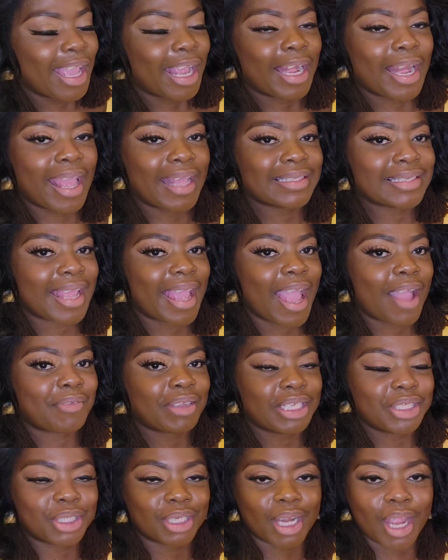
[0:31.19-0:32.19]
Glad to
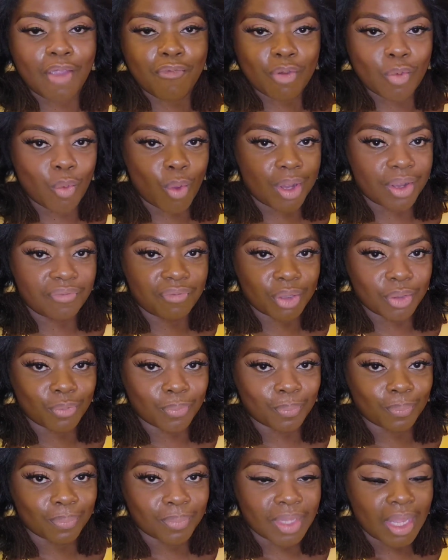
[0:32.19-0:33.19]
have each and every one of you.
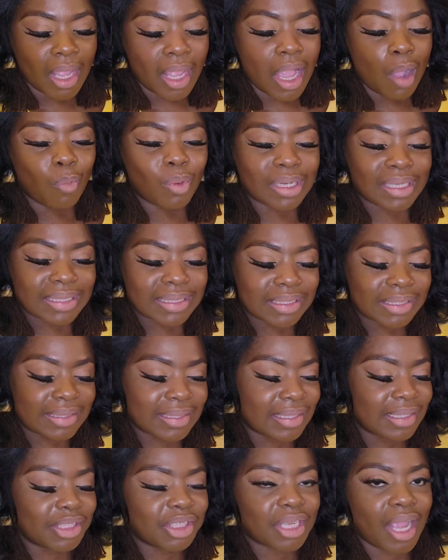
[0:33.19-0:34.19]
I want to
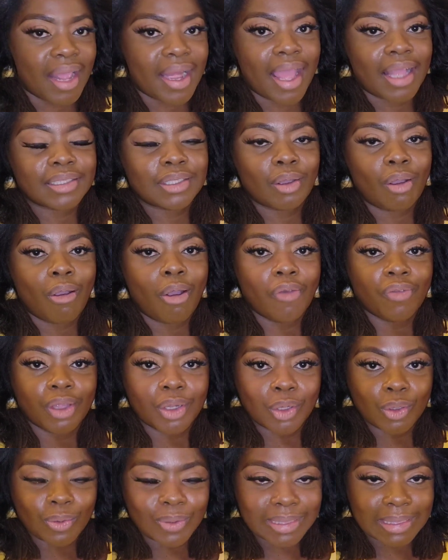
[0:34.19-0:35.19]
send a shout out to all the
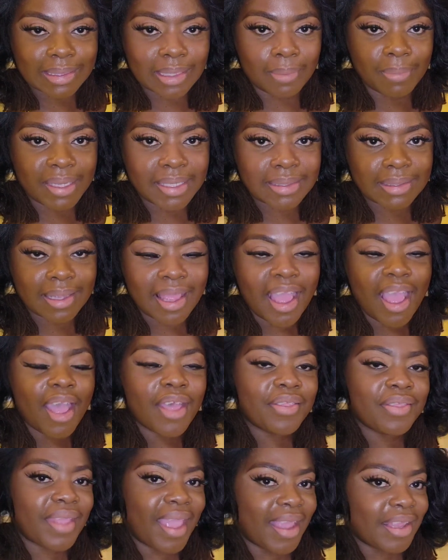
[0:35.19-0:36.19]
new subbies.
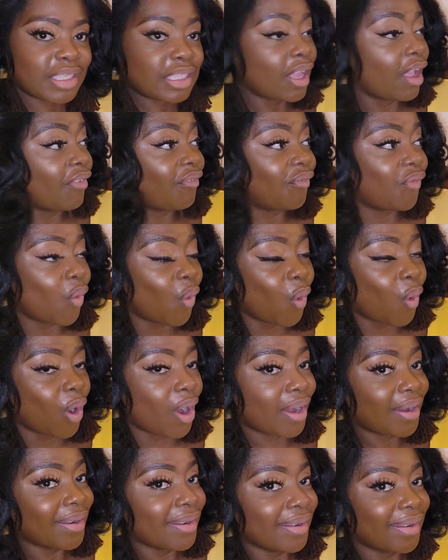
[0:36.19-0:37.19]
Thanks
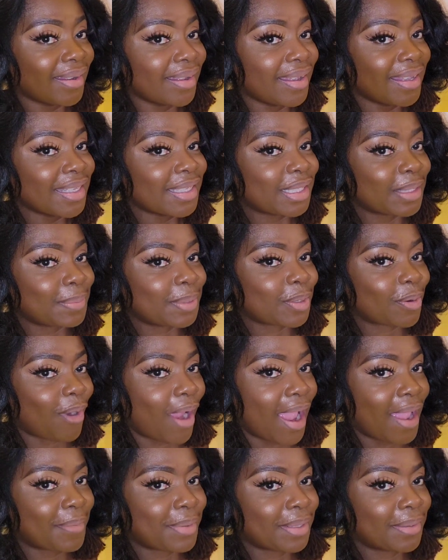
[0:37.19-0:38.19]
for
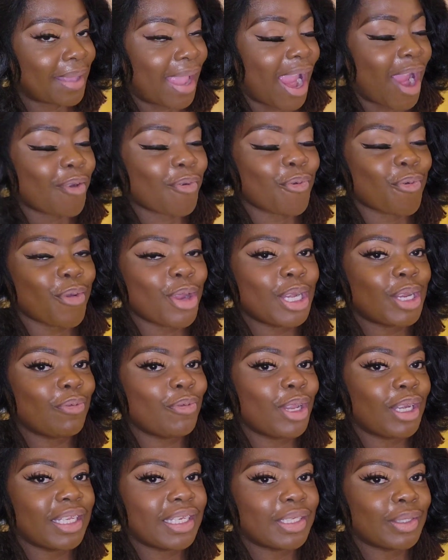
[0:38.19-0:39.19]
subscribing. I really,
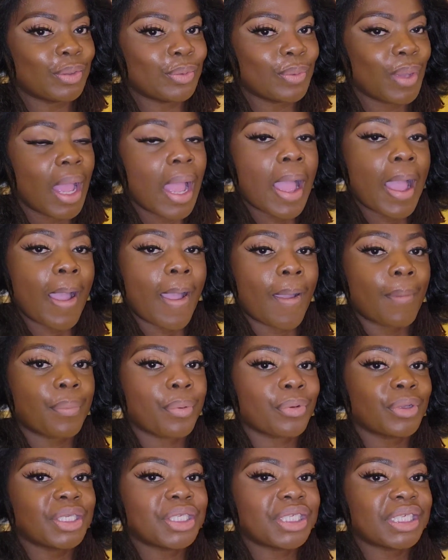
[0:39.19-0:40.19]
really do
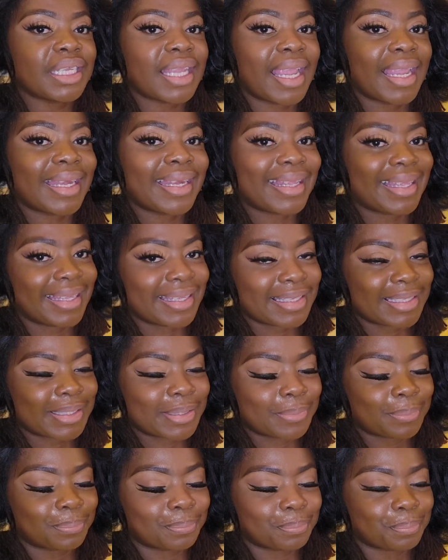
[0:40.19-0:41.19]
appreciate it.